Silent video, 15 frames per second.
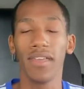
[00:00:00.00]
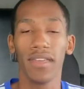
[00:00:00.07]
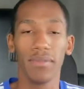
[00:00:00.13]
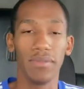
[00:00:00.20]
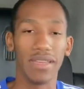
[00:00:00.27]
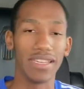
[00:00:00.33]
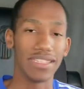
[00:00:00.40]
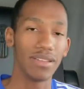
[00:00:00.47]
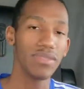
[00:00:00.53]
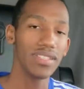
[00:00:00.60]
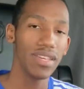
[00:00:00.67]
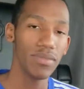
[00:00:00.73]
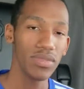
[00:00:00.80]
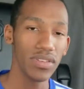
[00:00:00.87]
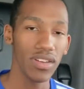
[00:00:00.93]
because every
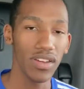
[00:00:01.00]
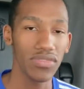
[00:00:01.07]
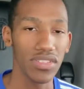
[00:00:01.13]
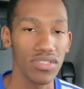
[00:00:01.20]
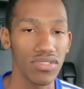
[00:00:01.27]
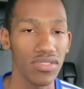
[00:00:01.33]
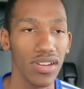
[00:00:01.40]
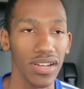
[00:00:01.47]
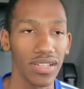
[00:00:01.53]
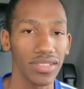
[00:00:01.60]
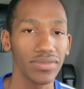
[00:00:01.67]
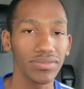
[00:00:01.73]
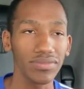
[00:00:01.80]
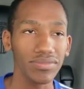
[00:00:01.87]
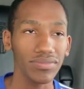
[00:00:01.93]
time you get off the truck,
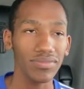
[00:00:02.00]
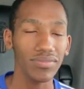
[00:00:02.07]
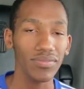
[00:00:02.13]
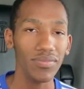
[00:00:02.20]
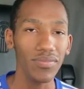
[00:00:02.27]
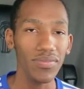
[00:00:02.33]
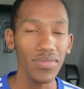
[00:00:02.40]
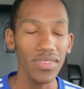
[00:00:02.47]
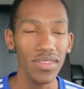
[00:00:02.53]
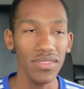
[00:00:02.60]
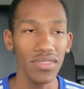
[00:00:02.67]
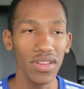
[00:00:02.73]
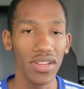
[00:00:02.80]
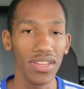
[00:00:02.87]
they're